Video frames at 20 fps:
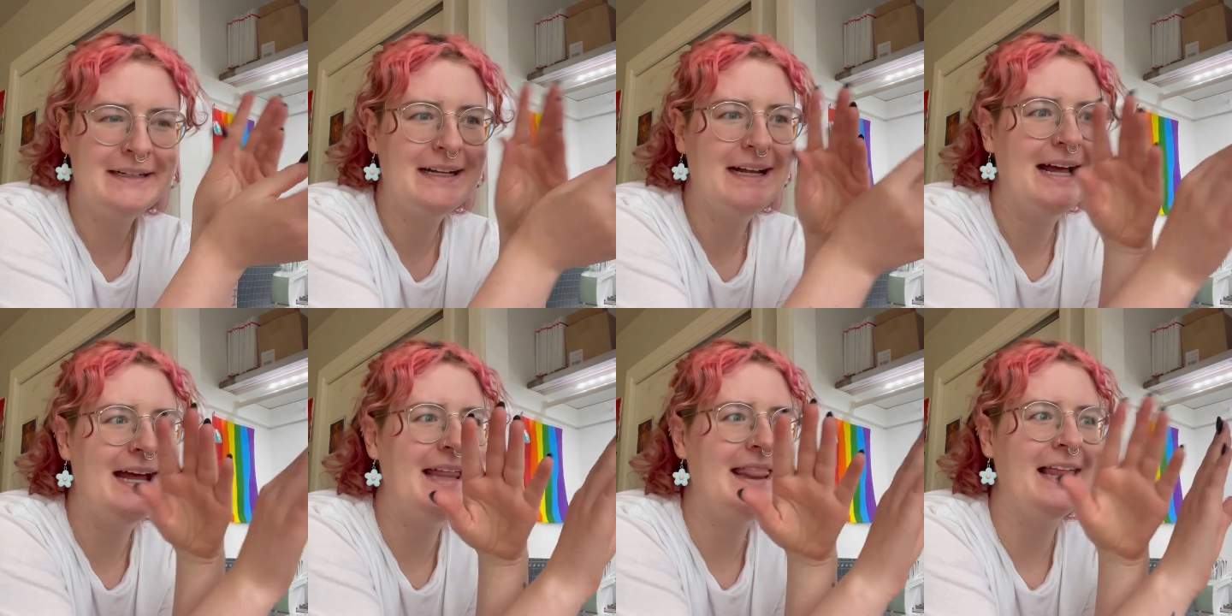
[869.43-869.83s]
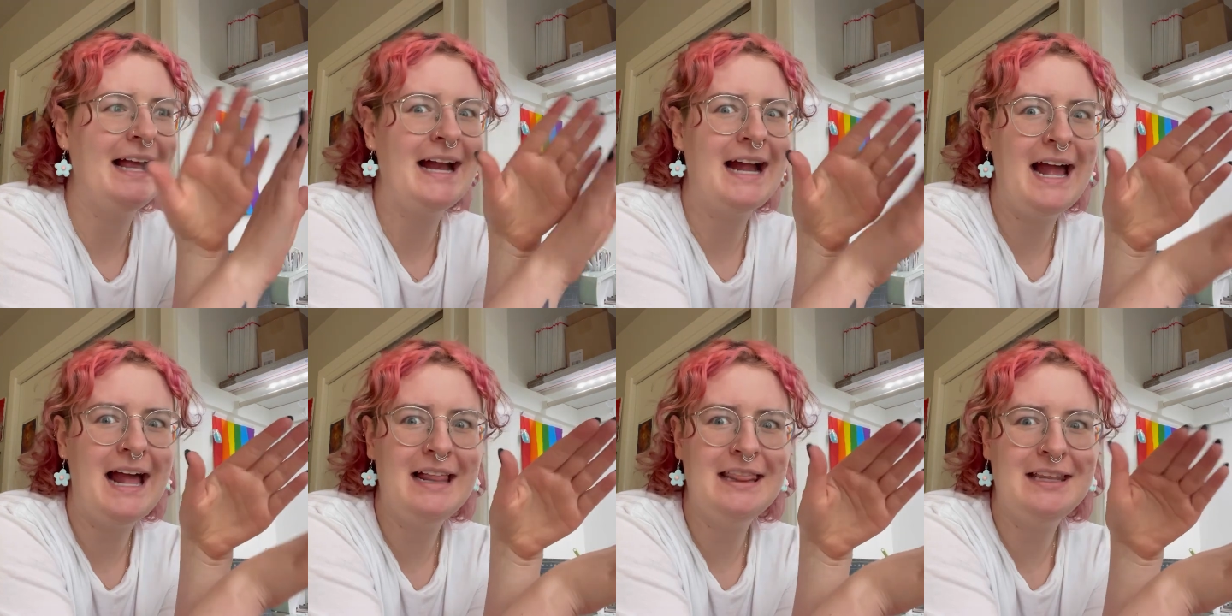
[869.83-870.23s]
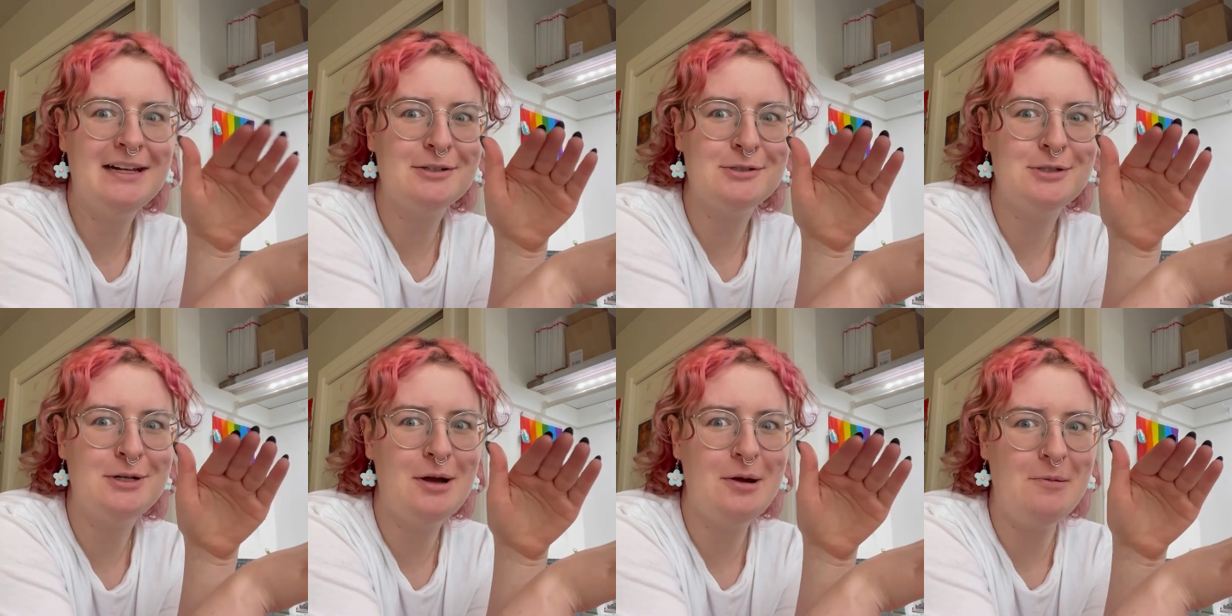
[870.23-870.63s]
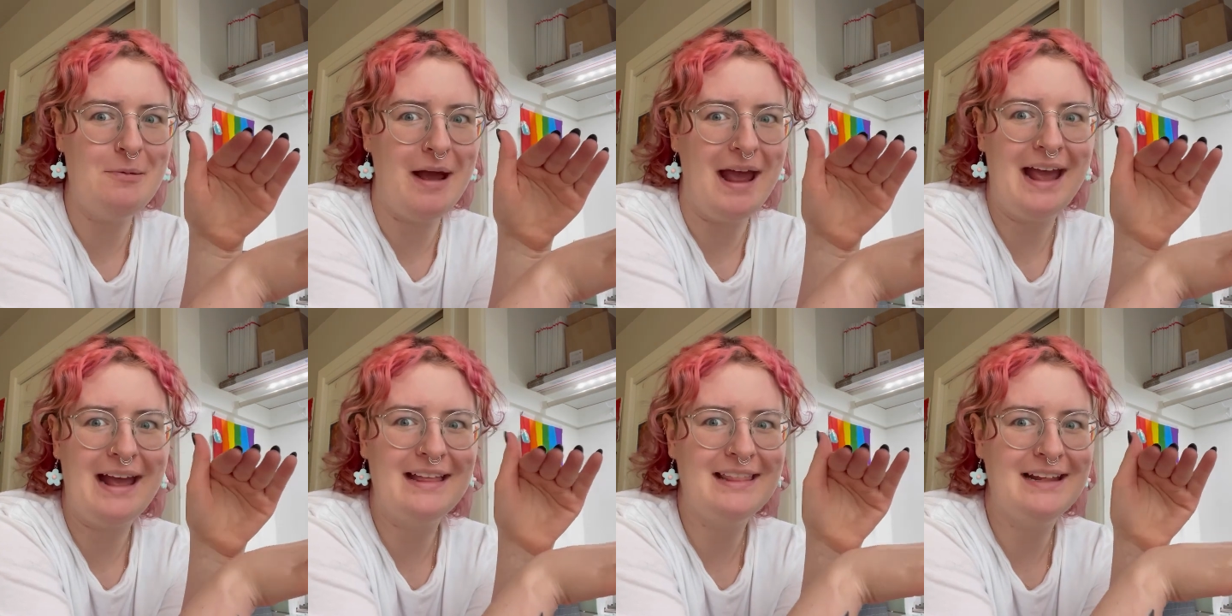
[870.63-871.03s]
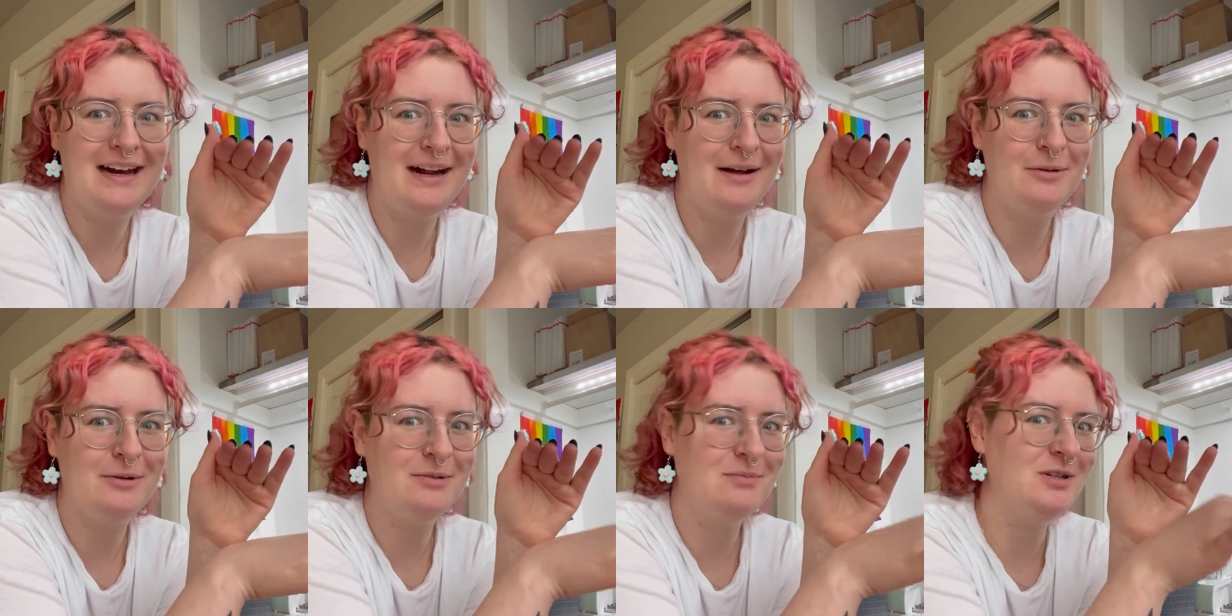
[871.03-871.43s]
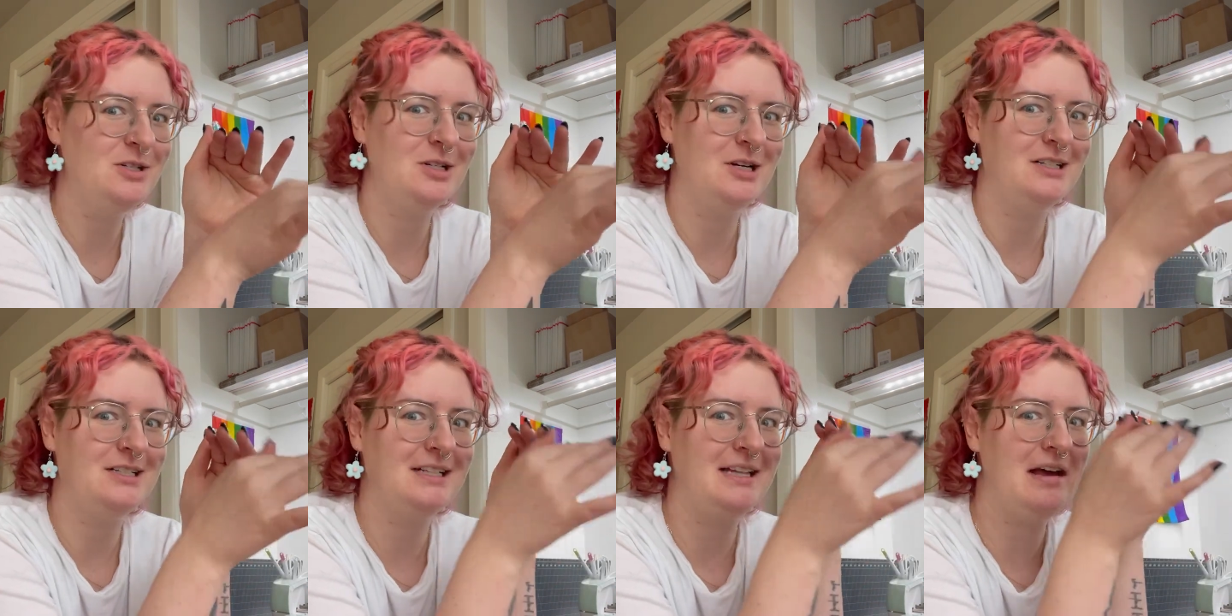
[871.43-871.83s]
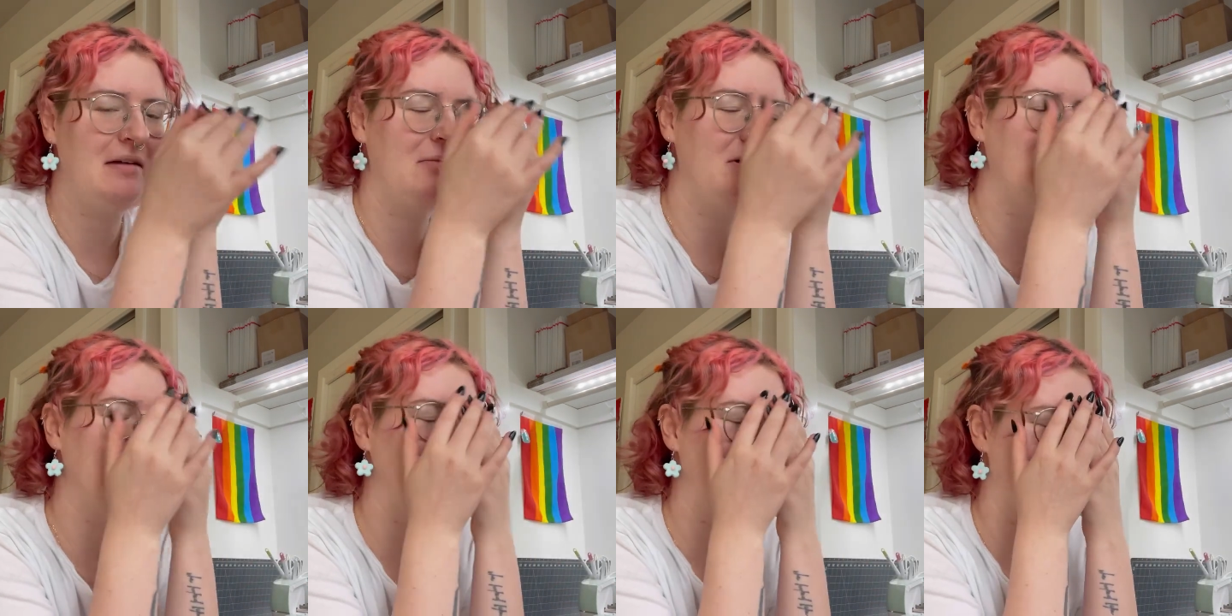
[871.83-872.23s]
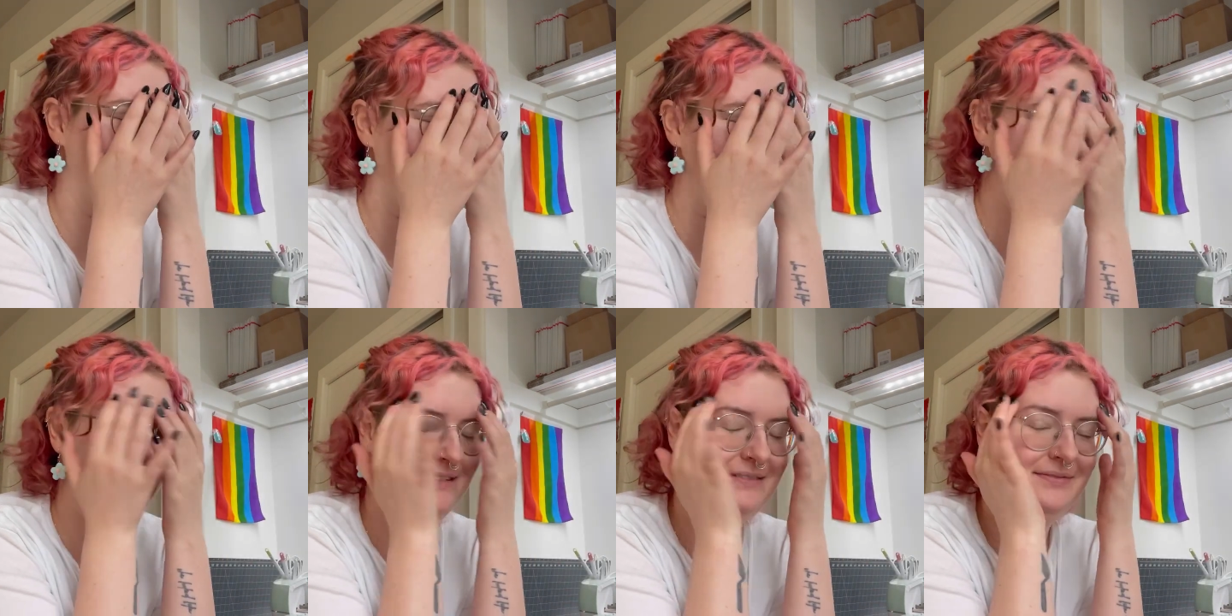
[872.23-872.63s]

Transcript: and like there's no way that I would be charging that much for like